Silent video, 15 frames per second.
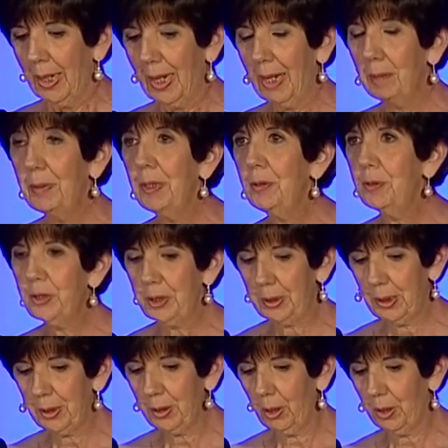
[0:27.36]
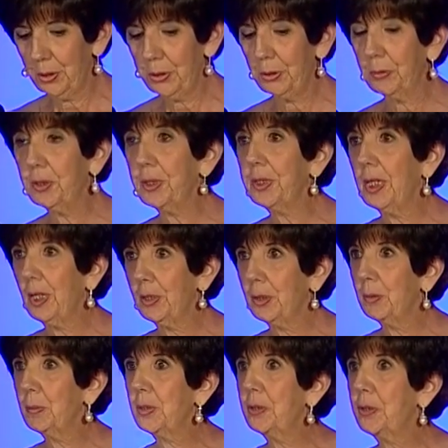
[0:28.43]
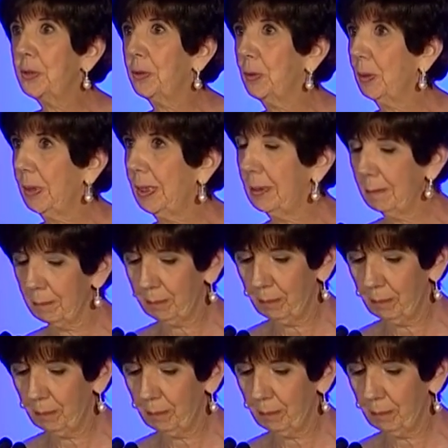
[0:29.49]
I'm here tonight also to tell you a story.